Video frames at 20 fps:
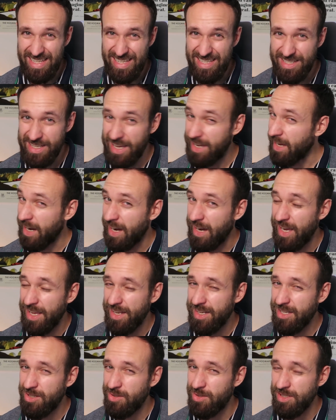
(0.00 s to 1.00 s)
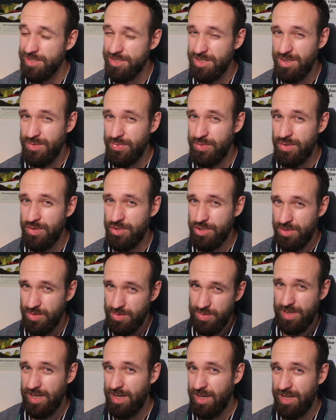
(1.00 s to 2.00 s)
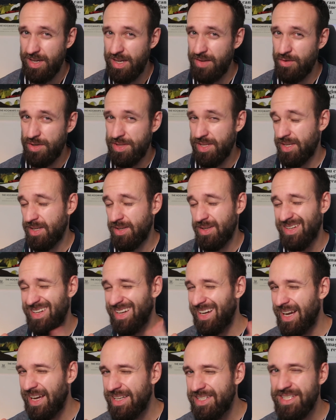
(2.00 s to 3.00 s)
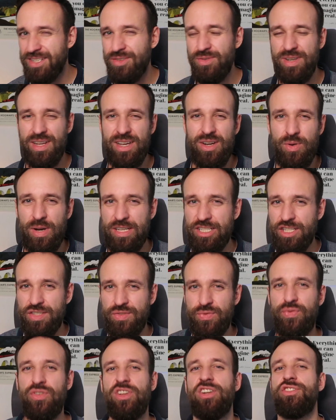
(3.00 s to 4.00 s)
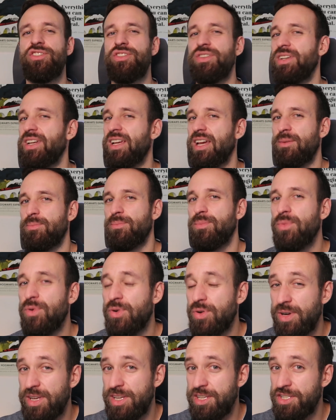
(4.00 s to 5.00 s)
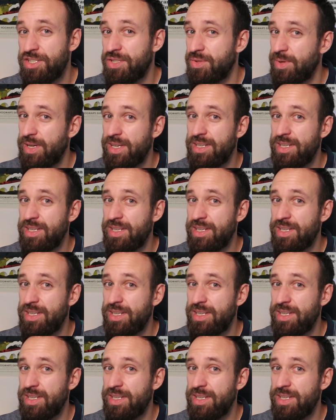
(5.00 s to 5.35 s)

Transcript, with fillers: is AI now also the future? Uh, everything? I don't know. I just fear to get more into